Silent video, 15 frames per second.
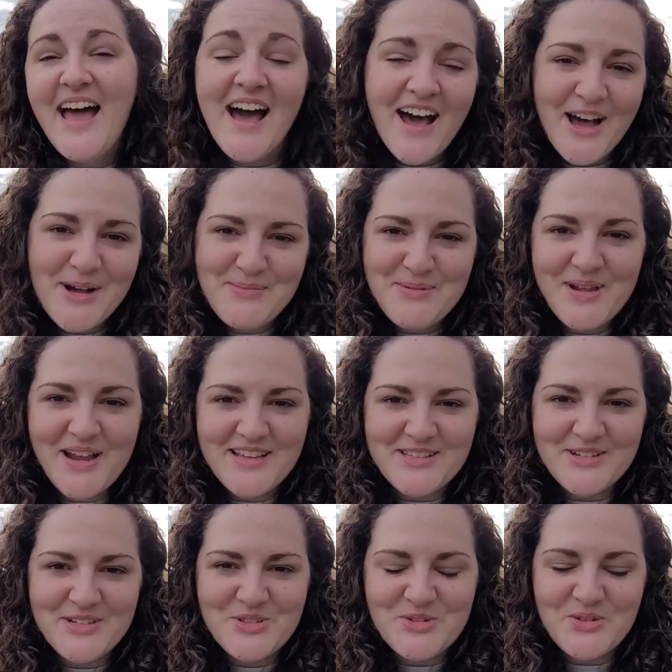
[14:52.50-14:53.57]
I hope you guys
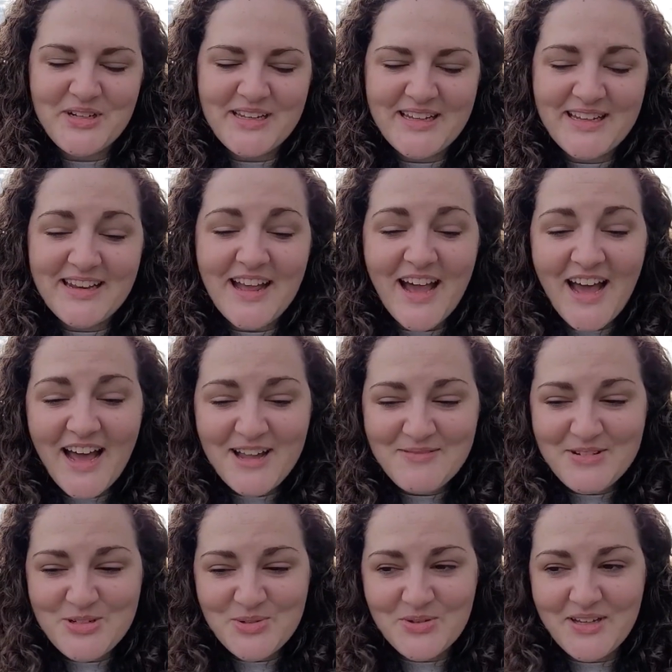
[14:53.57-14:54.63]
are enjoying it. I'm
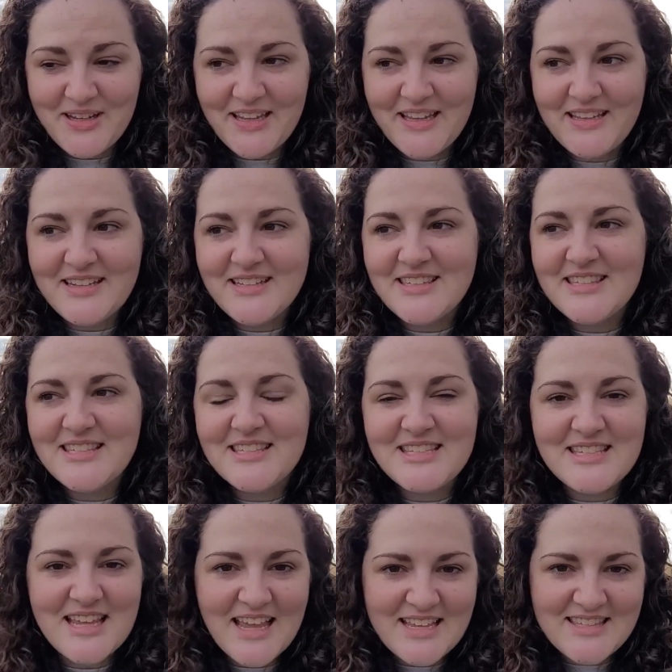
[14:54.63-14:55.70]
enjoying it.
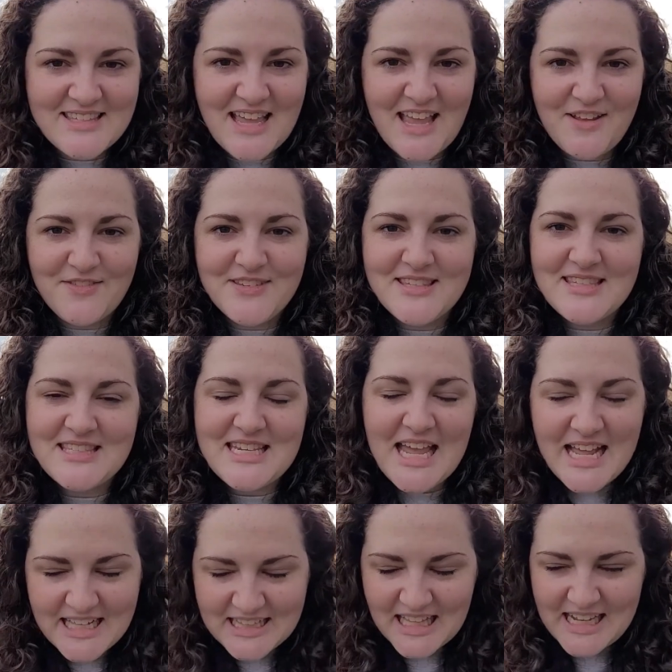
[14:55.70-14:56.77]
Stay safe,
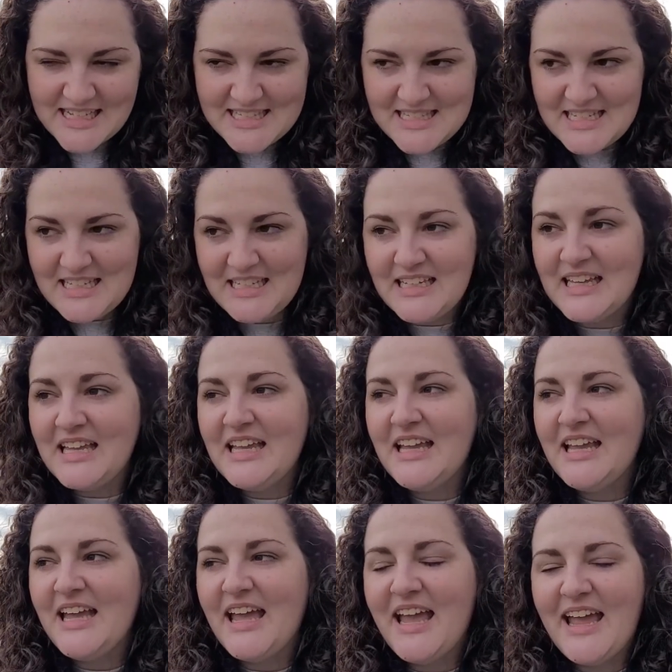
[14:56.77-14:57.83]
stay classy,
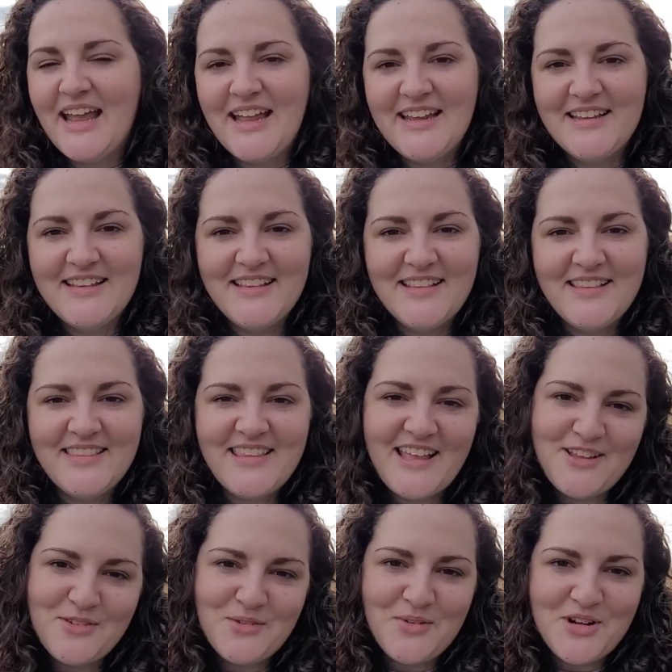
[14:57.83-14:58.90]
and
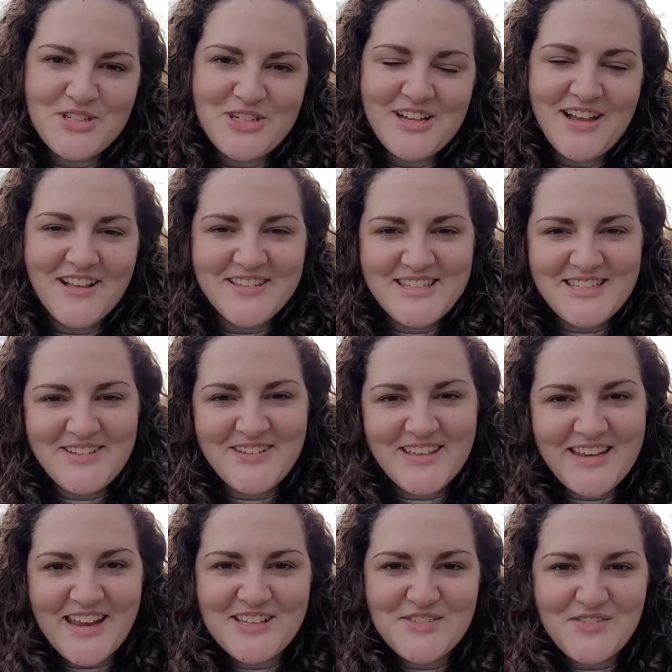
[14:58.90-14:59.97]
thanks for watching. I'll see you in the next